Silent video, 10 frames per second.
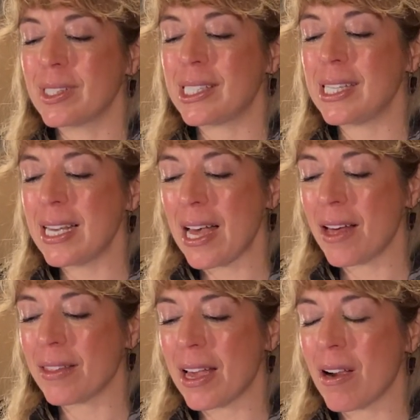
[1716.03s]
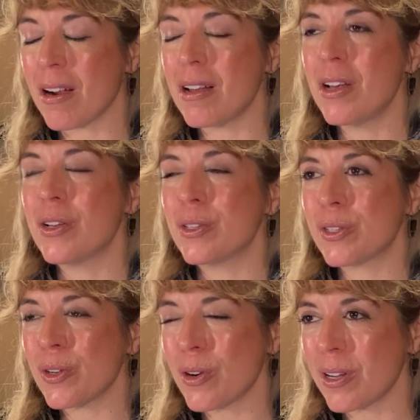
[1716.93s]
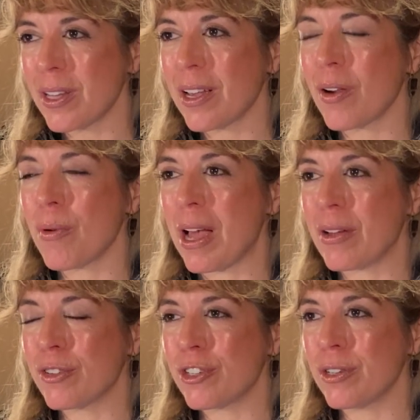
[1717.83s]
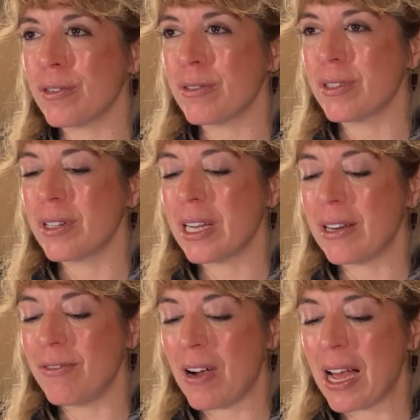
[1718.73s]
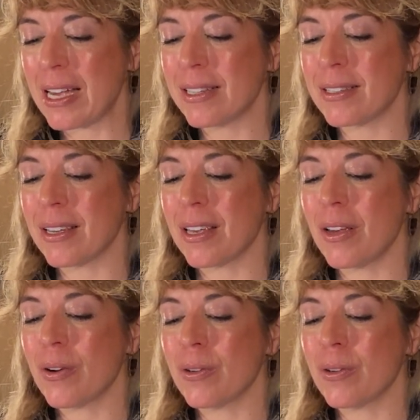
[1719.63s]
See how they are circling around you, advising you.